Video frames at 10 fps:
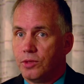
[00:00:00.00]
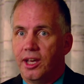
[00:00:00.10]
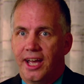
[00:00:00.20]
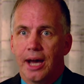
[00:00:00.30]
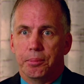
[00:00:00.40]

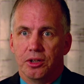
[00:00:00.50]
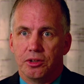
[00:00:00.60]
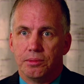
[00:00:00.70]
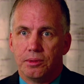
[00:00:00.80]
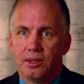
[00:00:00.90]
it happened.
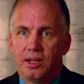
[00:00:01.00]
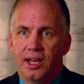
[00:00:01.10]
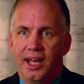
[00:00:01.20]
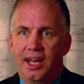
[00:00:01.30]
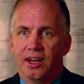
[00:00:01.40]

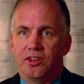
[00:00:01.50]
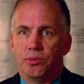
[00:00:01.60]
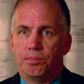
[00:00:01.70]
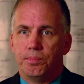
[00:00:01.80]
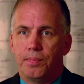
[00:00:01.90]
And
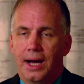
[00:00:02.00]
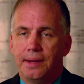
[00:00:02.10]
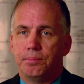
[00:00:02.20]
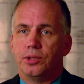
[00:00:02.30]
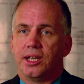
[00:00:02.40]

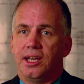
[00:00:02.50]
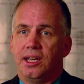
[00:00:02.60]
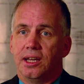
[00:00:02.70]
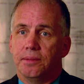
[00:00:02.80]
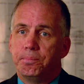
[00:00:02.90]
by bringing
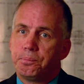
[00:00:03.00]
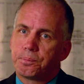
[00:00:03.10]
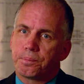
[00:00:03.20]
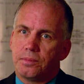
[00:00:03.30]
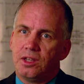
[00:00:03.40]
in
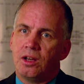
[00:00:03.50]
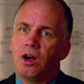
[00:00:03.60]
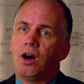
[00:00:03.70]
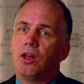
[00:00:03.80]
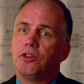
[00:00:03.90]

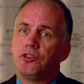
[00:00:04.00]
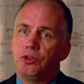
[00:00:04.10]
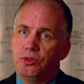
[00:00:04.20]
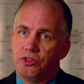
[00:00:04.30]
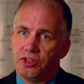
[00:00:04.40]
all the
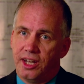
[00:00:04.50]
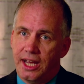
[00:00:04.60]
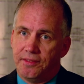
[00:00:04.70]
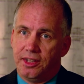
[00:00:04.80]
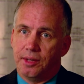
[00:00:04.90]
students and
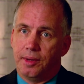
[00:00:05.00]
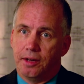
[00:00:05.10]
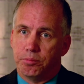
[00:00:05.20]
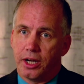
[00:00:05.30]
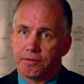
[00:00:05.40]
having them
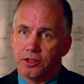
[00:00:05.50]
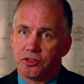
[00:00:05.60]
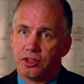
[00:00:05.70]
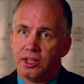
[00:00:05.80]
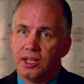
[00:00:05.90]
have
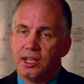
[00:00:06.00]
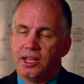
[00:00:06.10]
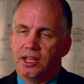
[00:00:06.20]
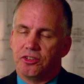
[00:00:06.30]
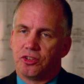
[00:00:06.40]
breakfast,
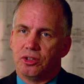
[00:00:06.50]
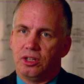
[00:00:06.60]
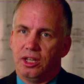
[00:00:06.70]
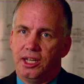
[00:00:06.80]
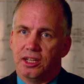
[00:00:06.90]
it
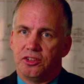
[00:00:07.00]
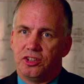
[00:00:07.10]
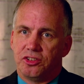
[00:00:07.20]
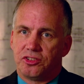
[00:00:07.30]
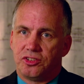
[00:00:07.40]
certainly
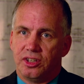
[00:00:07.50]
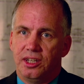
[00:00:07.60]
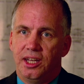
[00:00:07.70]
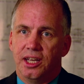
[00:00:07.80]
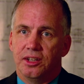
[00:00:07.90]
assists
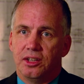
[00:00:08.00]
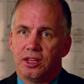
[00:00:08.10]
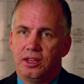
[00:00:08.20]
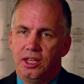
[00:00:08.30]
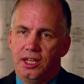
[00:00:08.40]
in
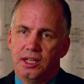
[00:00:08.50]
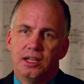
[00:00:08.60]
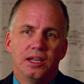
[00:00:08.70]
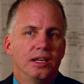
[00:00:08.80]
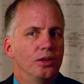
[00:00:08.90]
the
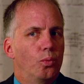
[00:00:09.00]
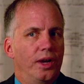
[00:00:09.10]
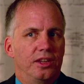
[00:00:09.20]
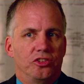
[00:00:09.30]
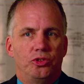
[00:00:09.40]

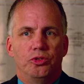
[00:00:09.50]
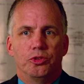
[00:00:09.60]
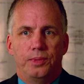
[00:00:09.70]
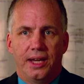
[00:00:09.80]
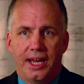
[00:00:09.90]
way the
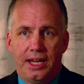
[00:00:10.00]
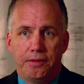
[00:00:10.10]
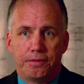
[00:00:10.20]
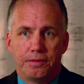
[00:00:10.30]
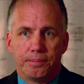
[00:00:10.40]
students
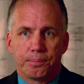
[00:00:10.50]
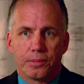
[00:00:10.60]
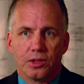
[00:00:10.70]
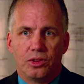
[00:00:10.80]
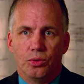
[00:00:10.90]
behave,
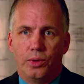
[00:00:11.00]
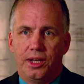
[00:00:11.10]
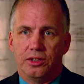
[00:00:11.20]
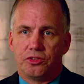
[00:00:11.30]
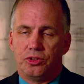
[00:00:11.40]
the
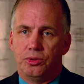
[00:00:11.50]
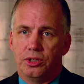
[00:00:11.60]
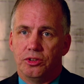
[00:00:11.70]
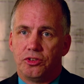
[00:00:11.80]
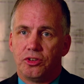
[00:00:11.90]
way the
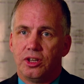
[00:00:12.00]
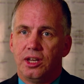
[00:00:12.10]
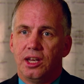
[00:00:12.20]
students